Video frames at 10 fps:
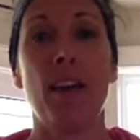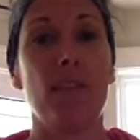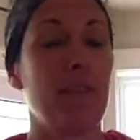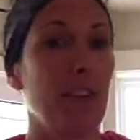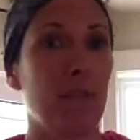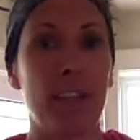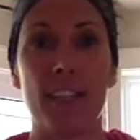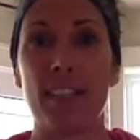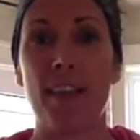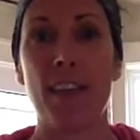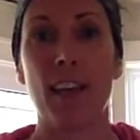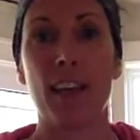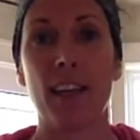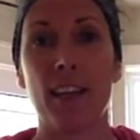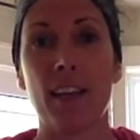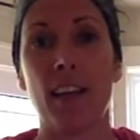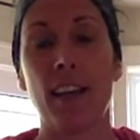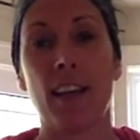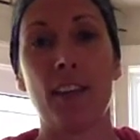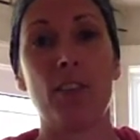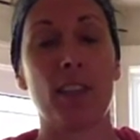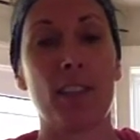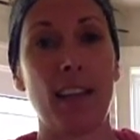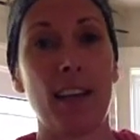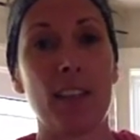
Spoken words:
feel free to send that in, and you can send